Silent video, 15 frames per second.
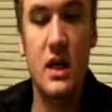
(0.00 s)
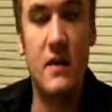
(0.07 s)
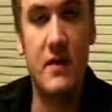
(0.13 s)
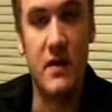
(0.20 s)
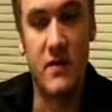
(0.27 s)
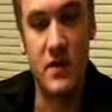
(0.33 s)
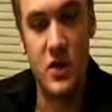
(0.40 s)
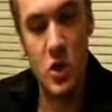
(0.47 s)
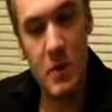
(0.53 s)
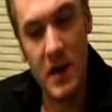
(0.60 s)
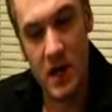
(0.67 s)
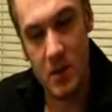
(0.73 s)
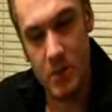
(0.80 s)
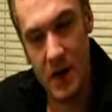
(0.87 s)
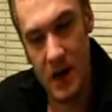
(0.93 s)
even if you do
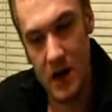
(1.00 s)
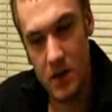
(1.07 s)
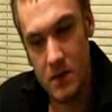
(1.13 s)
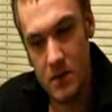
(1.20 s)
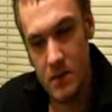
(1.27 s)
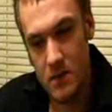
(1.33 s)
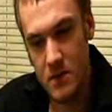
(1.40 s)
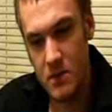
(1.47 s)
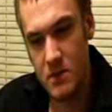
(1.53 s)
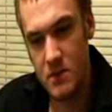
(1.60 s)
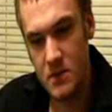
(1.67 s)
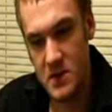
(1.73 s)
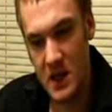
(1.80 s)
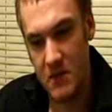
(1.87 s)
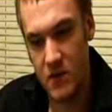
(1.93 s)
make a pair,
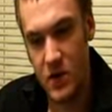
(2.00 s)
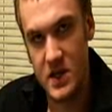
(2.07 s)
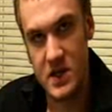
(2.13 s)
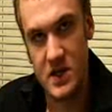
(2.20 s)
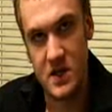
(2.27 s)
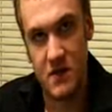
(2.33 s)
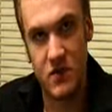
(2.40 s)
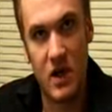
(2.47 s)
say for instance the